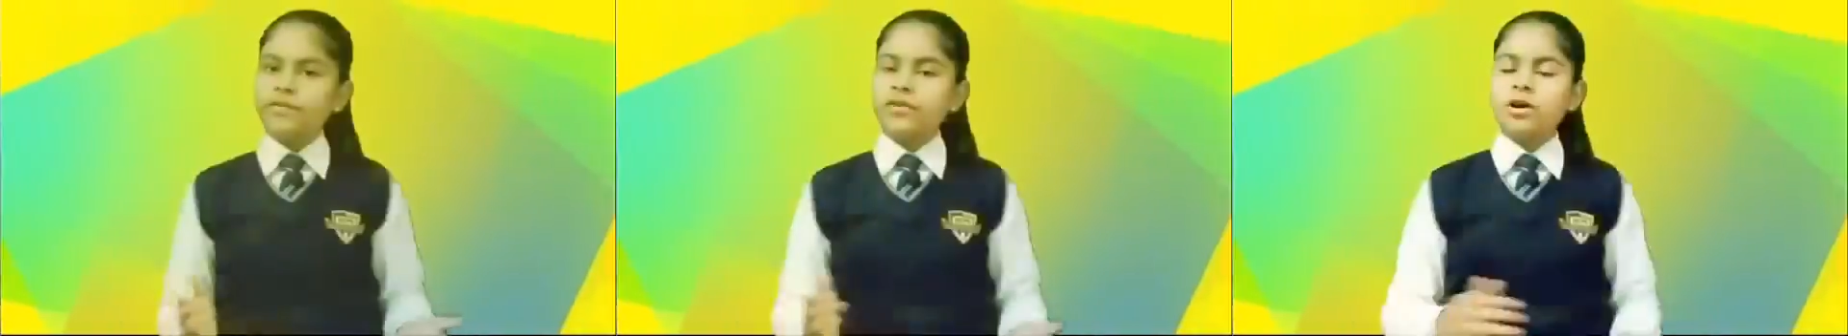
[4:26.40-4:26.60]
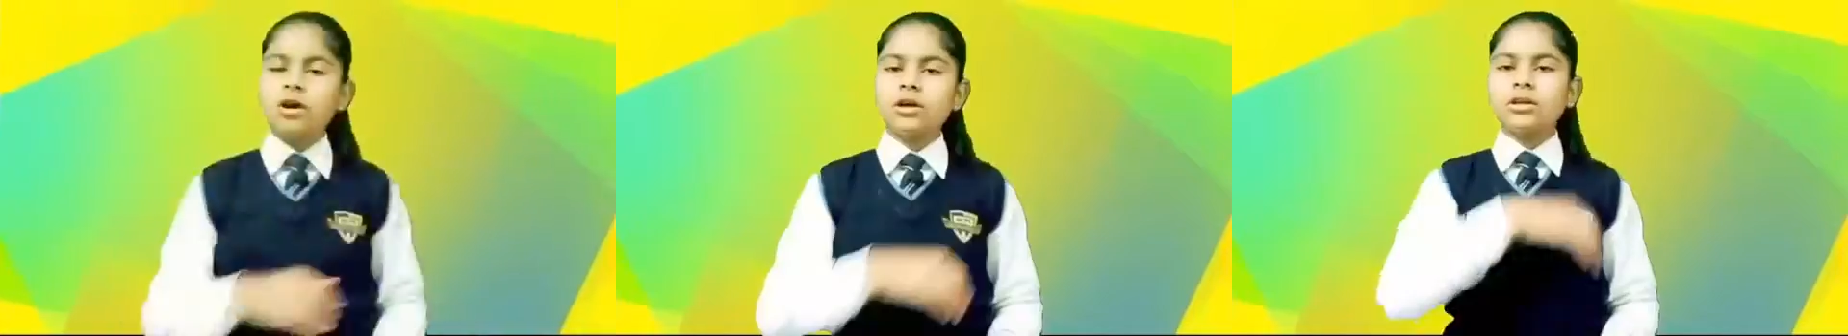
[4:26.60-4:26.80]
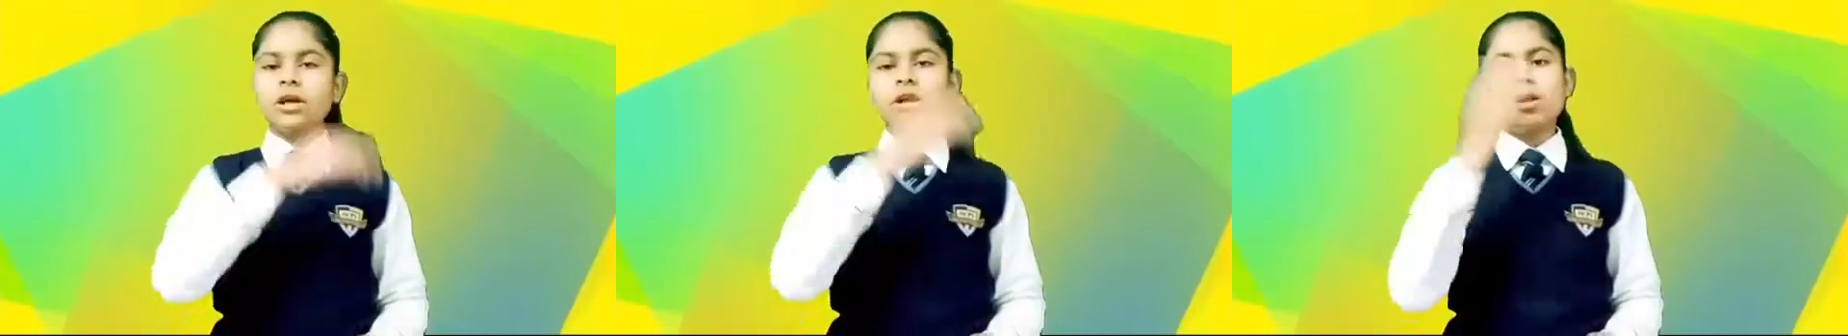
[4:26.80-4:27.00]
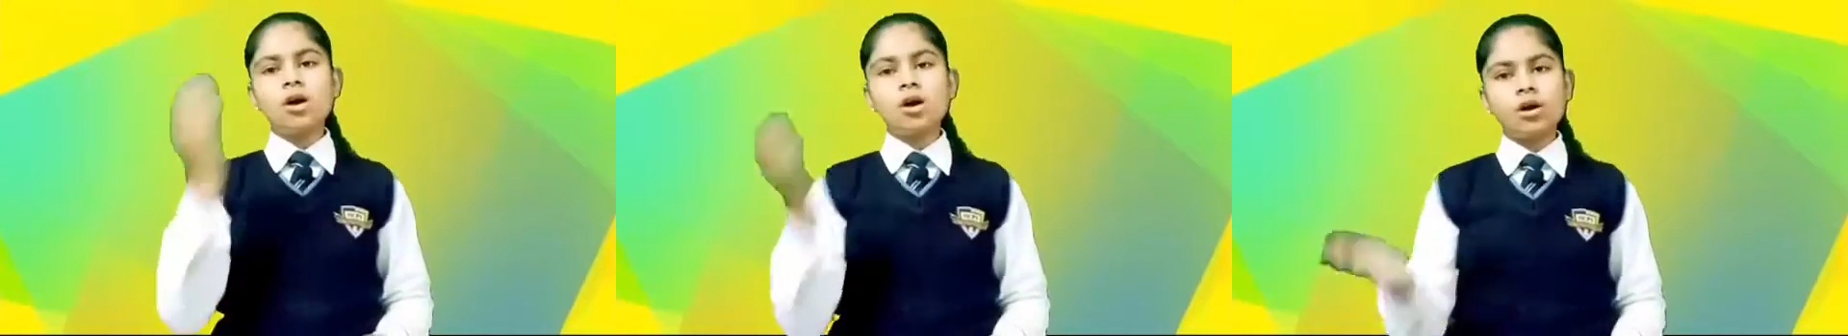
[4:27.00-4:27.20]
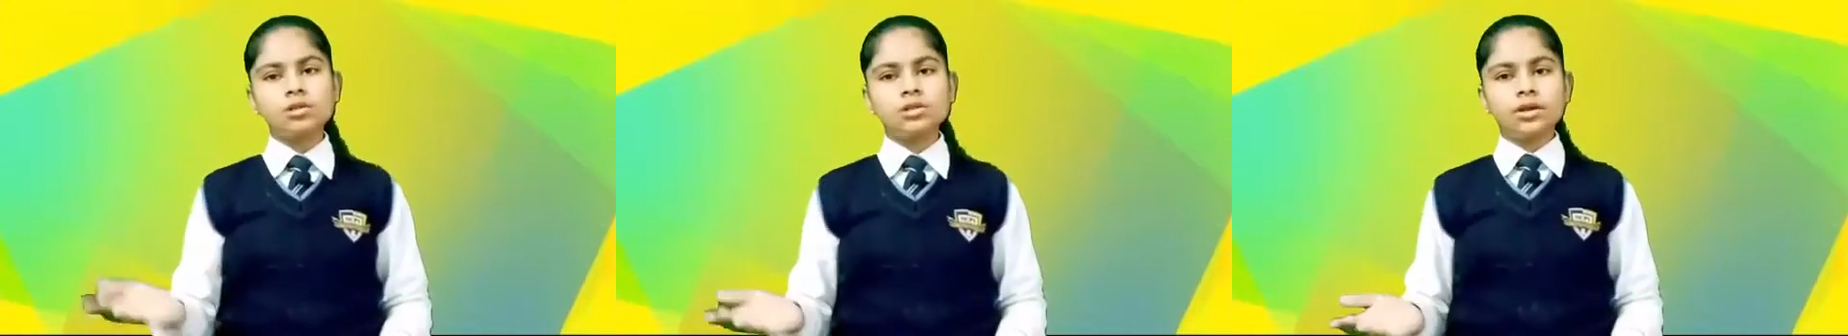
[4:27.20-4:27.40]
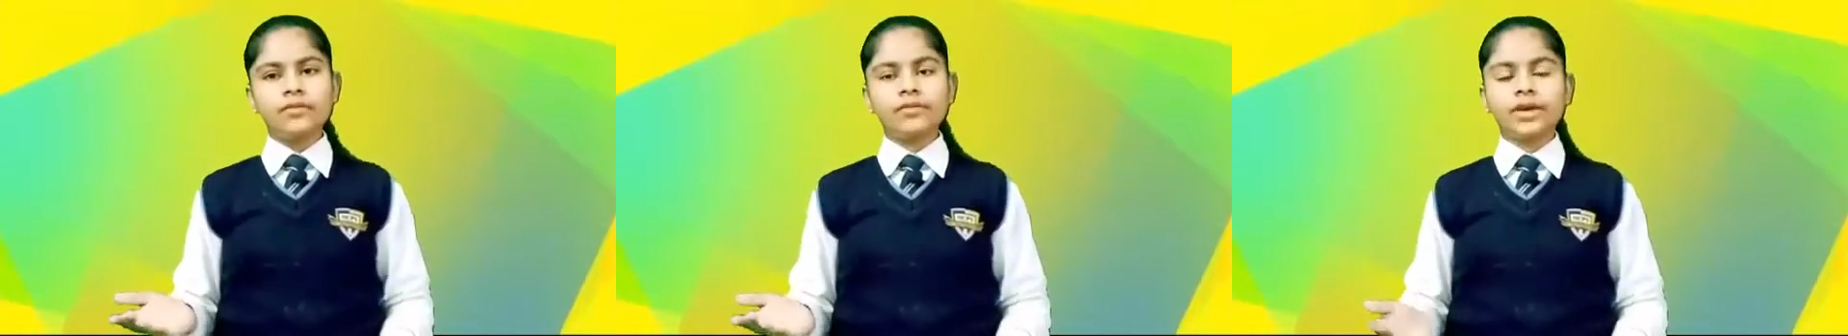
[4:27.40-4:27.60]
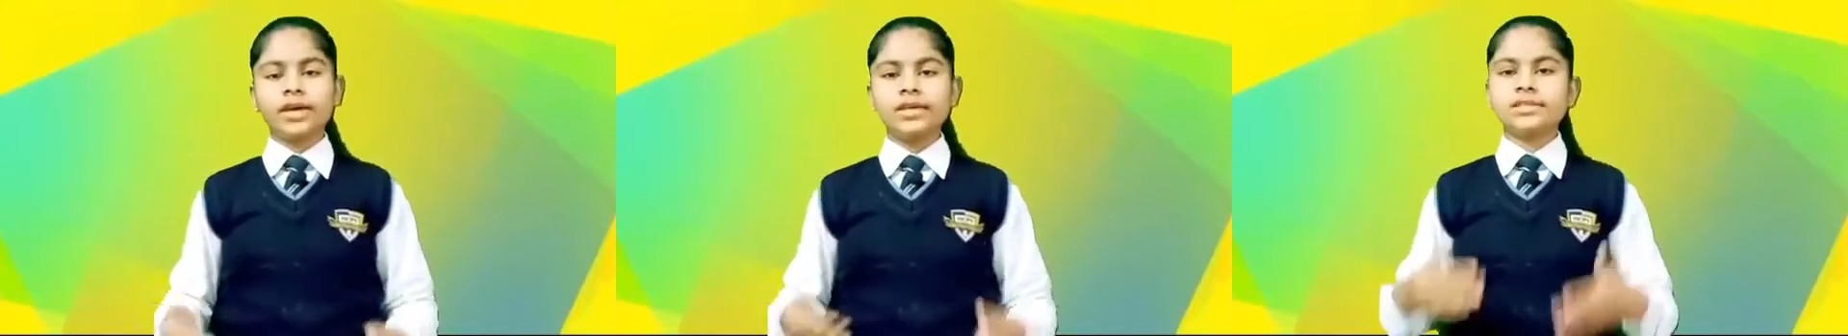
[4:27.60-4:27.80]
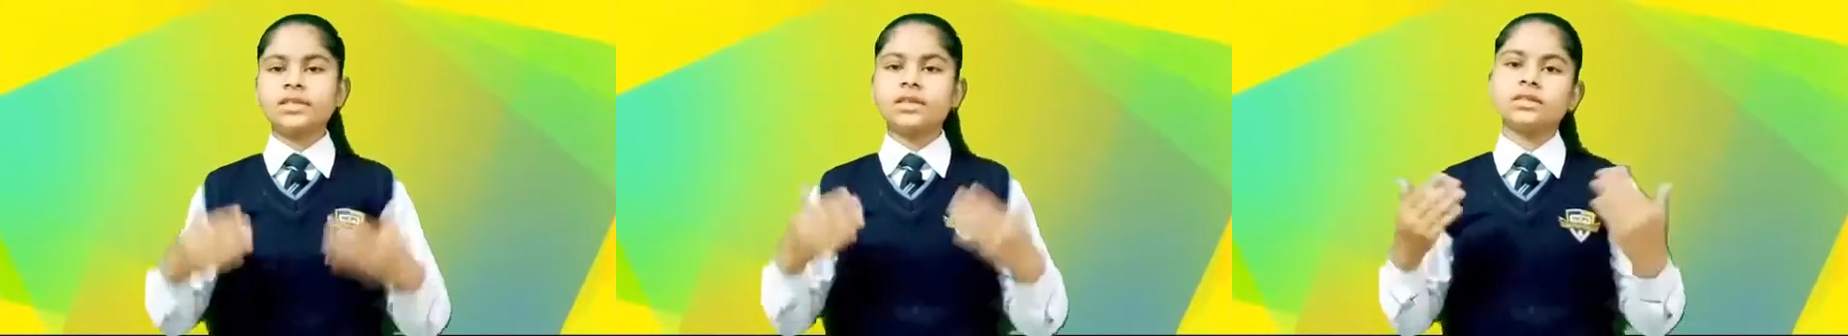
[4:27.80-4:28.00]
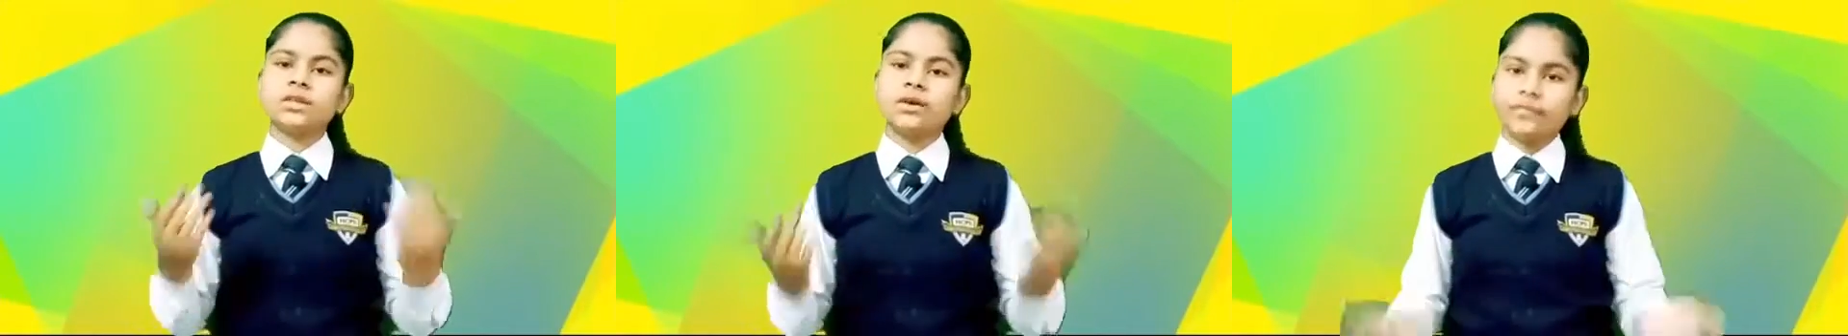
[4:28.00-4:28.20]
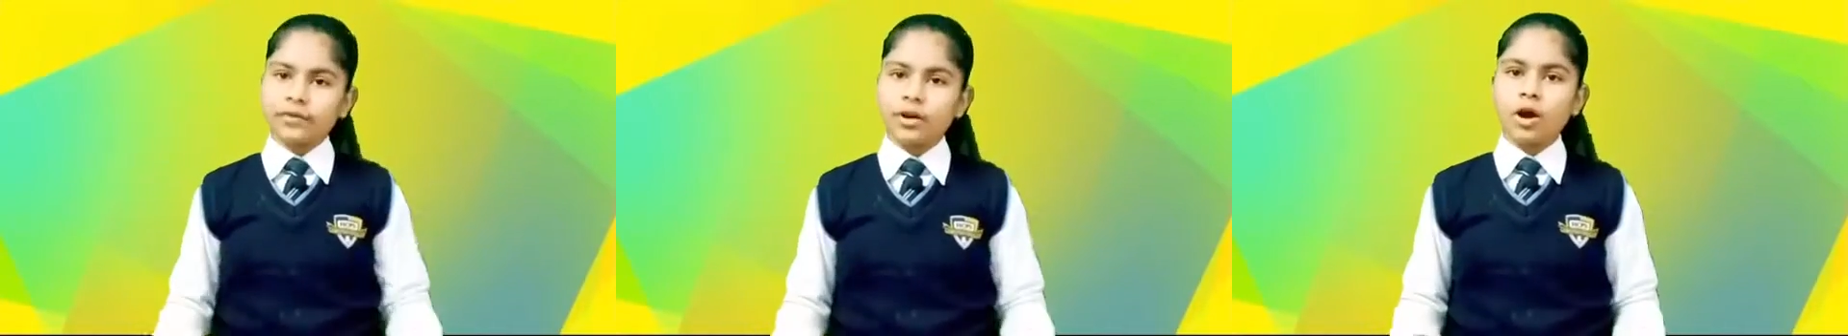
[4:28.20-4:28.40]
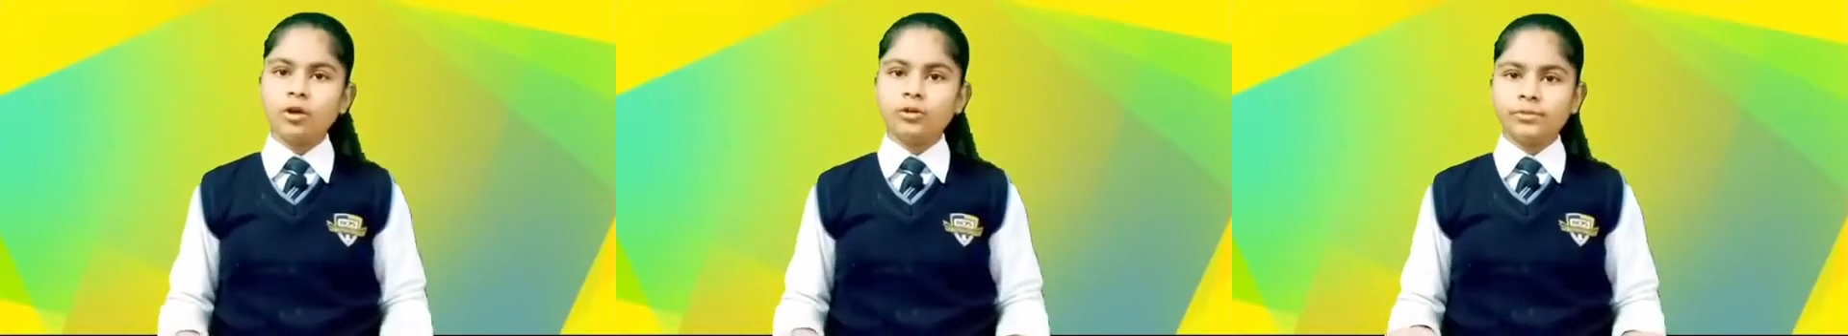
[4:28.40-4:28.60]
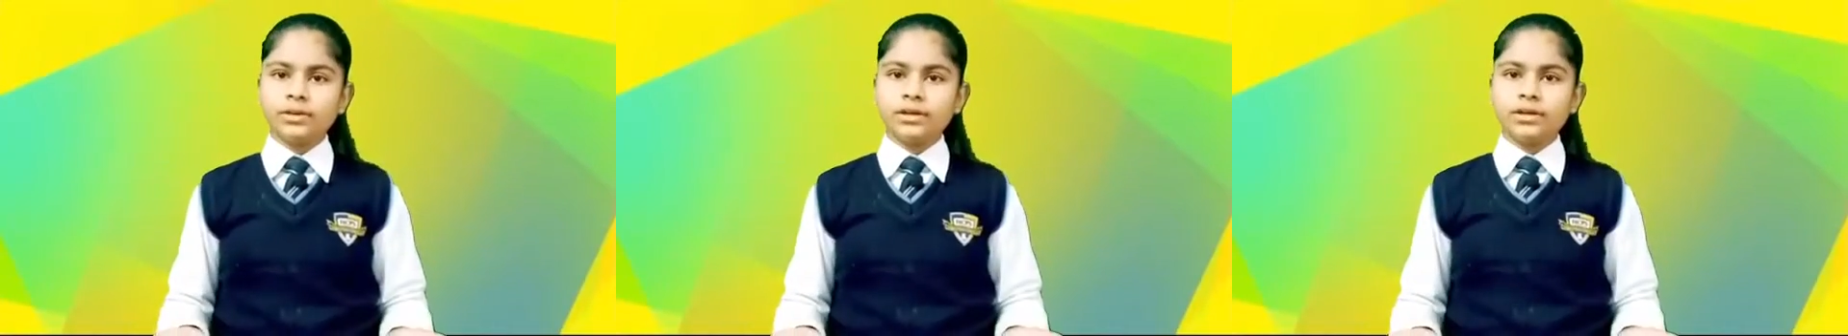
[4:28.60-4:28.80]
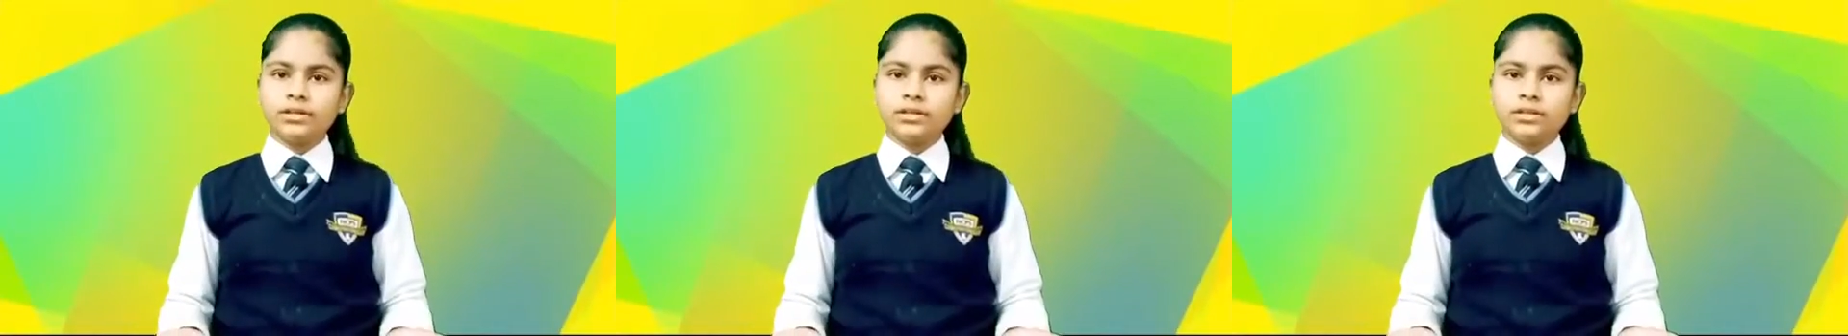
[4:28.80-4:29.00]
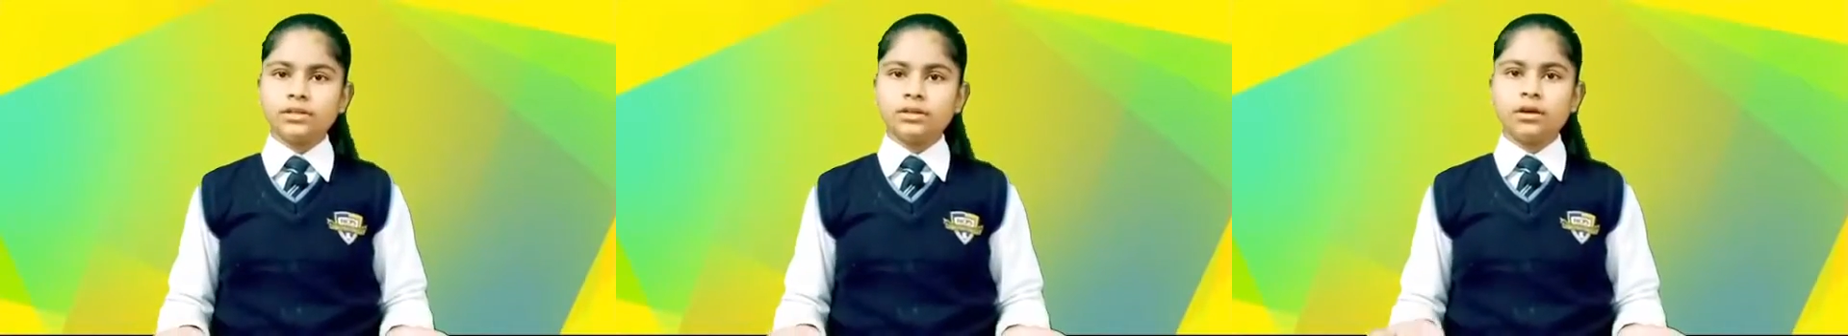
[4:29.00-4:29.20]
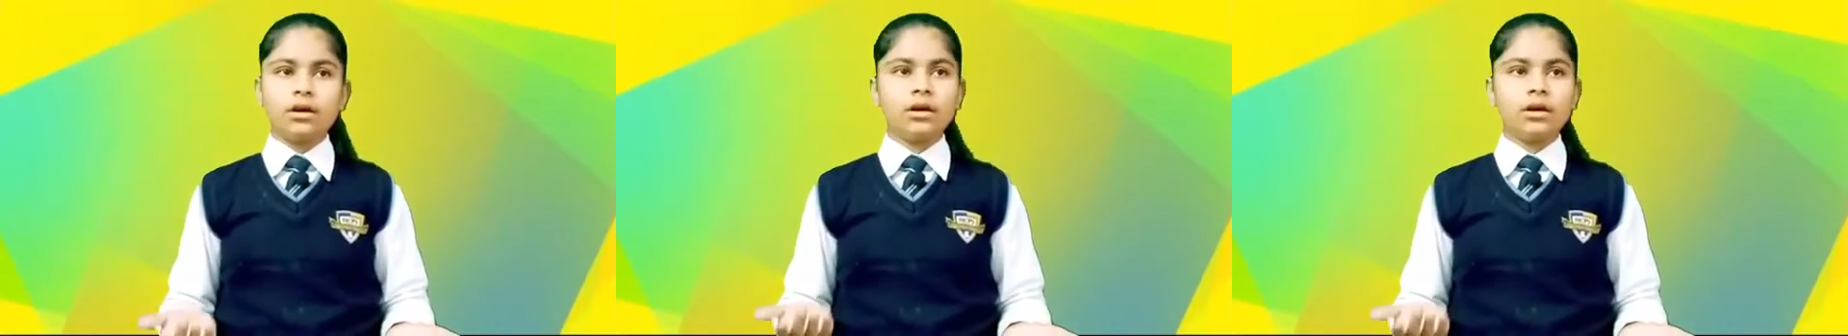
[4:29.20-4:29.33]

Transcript: heard a lot of cases of cloudburst,